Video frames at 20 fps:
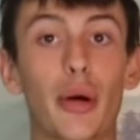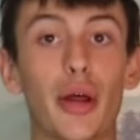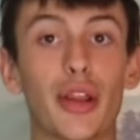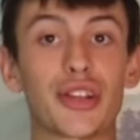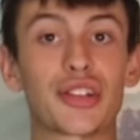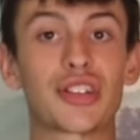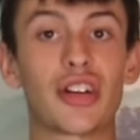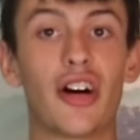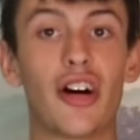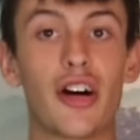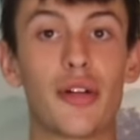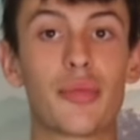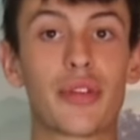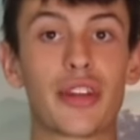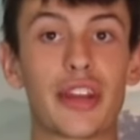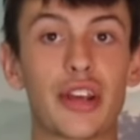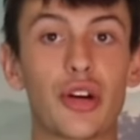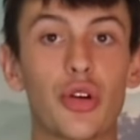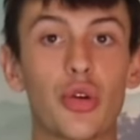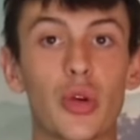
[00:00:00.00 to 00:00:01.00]
by the
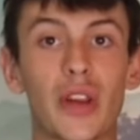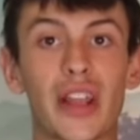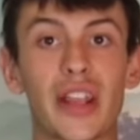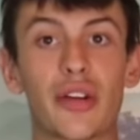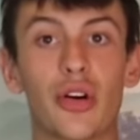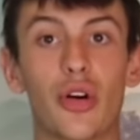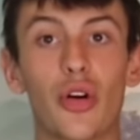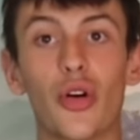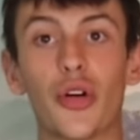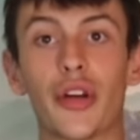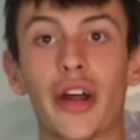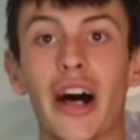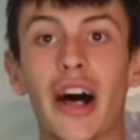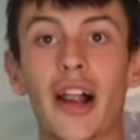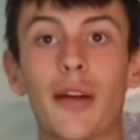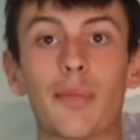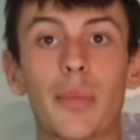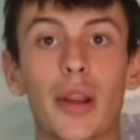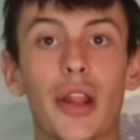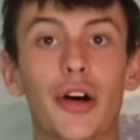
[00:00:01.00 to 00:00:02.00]
time the all-in horn
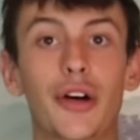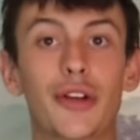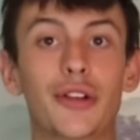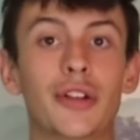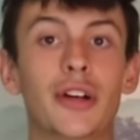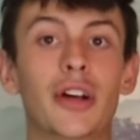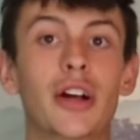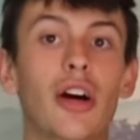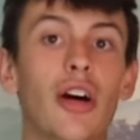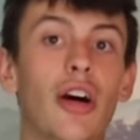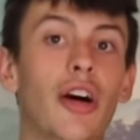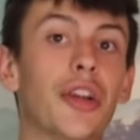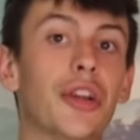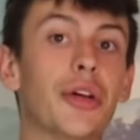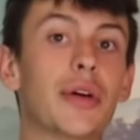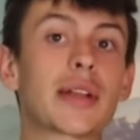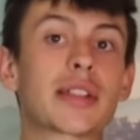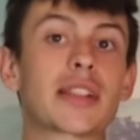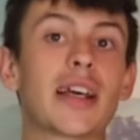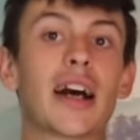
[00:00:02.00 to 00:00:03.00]
had blown, I
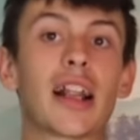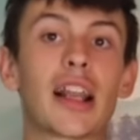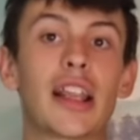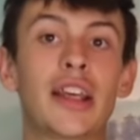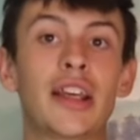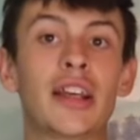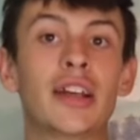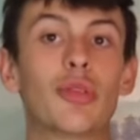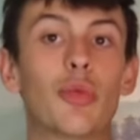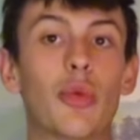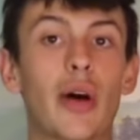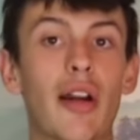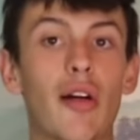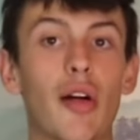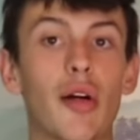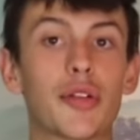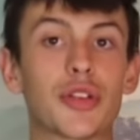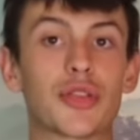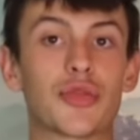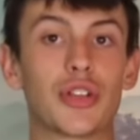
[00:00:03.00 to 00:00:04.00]
knew exactly
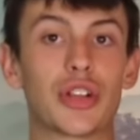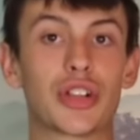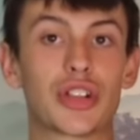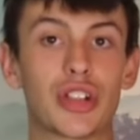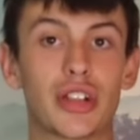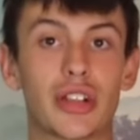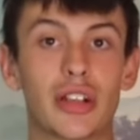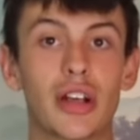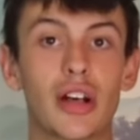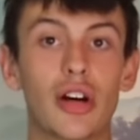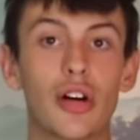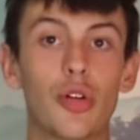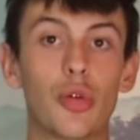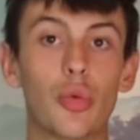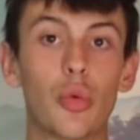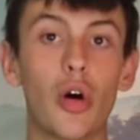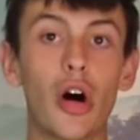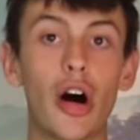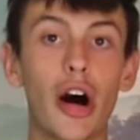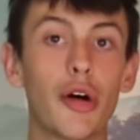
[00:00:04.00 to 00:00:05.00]
where I was fishing,
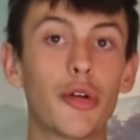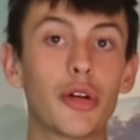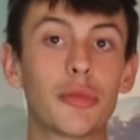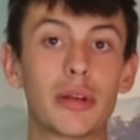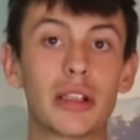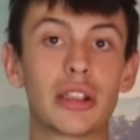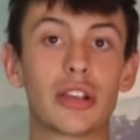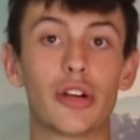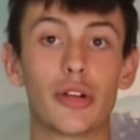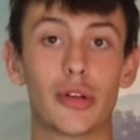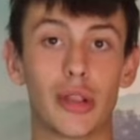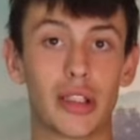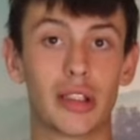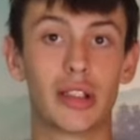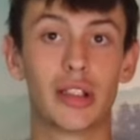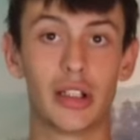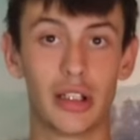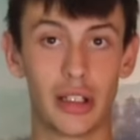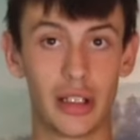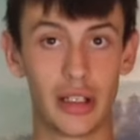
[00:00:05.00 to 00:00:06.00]
what I would be
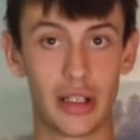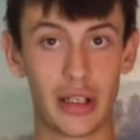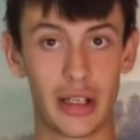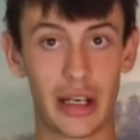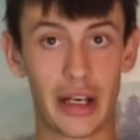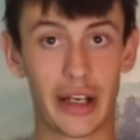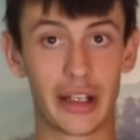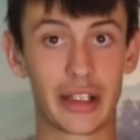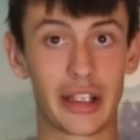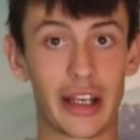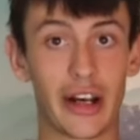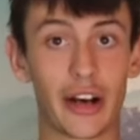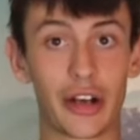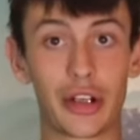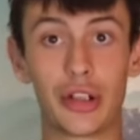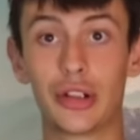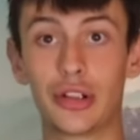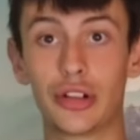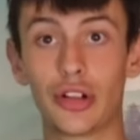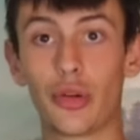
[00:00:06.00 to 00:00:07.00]
doing, and yeah, I
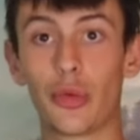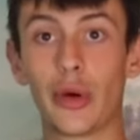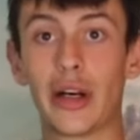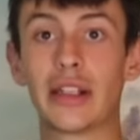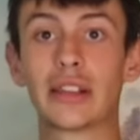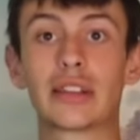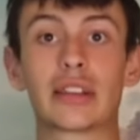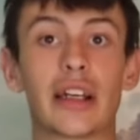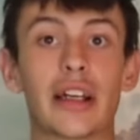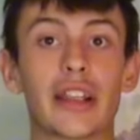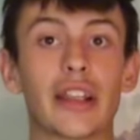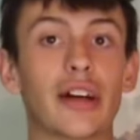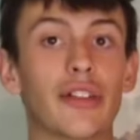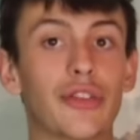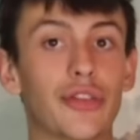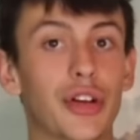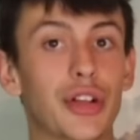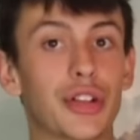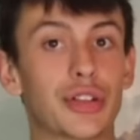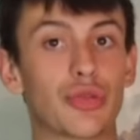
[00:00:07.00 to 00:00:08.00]
could not wait to get
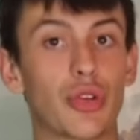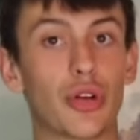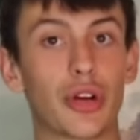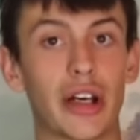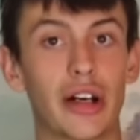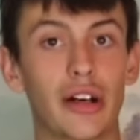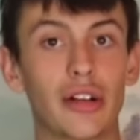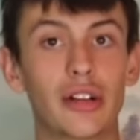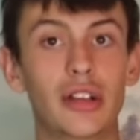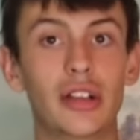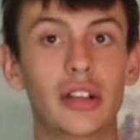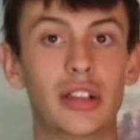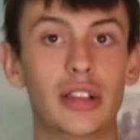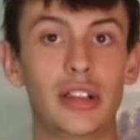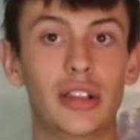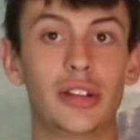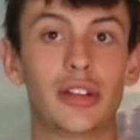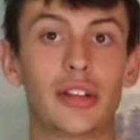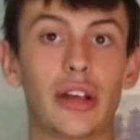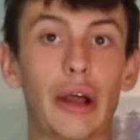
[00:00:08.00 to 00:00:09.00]
that first rod out.
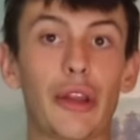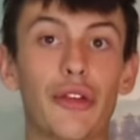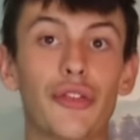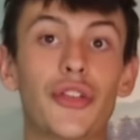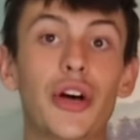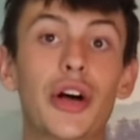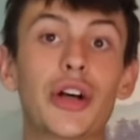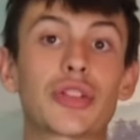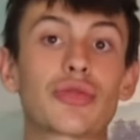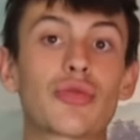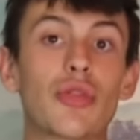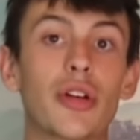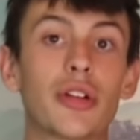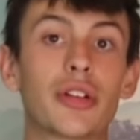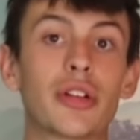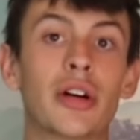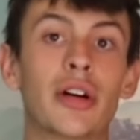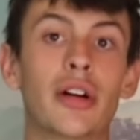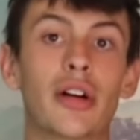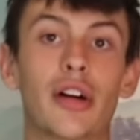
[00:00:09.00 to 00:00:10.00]
And the first
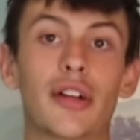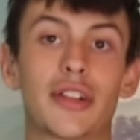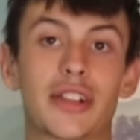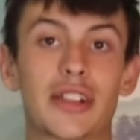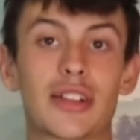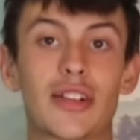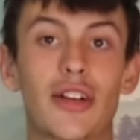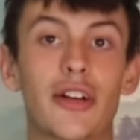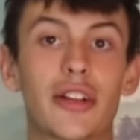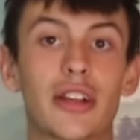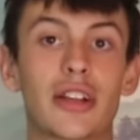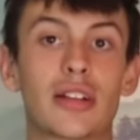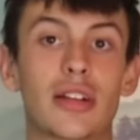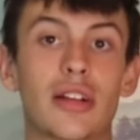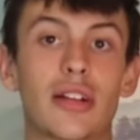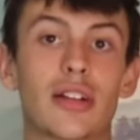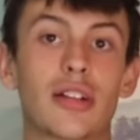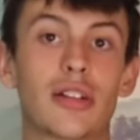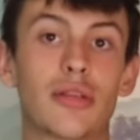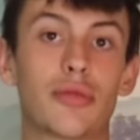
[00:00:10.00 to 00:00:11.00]
rod, I decided
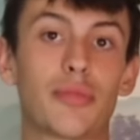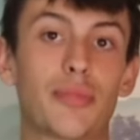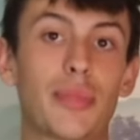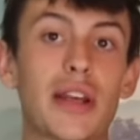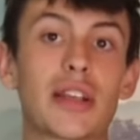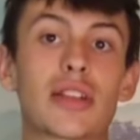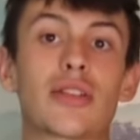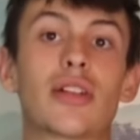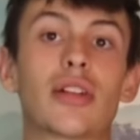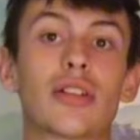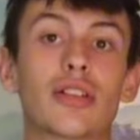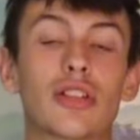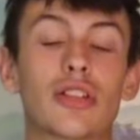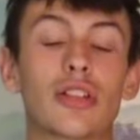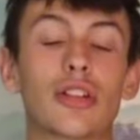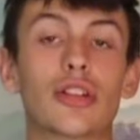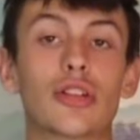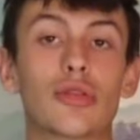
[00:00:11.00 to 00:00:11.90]
best thing to